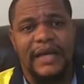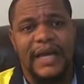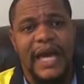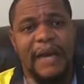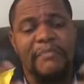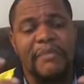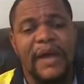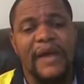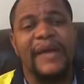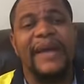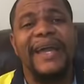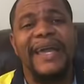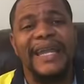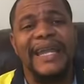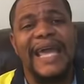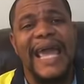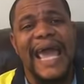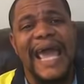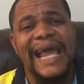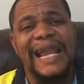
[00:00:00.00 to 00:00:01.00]
American
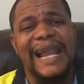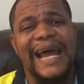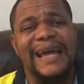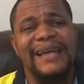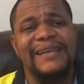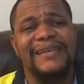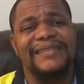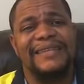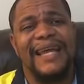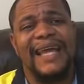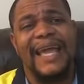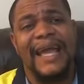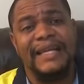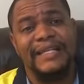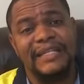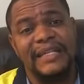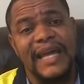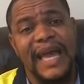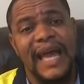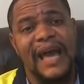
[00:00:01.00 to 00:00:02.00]
airliners are
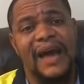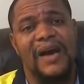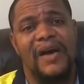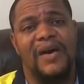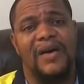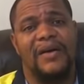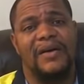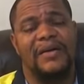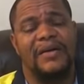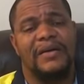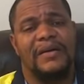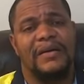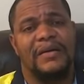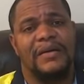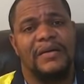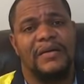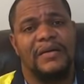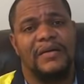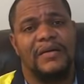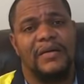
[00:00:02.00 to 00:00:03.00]
catching hell.
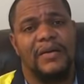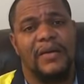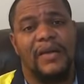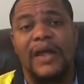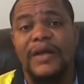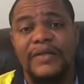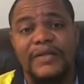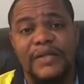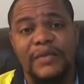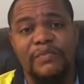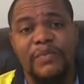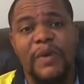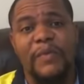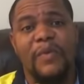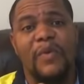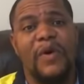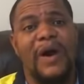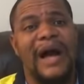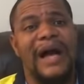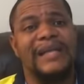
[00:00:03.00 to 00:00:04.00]
Lots of
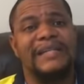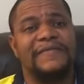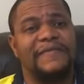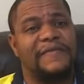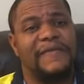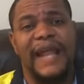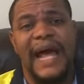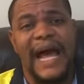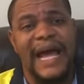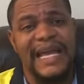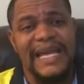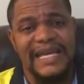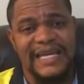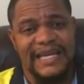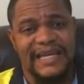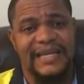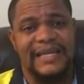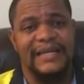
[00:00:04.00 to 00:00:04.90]
people aren't flying.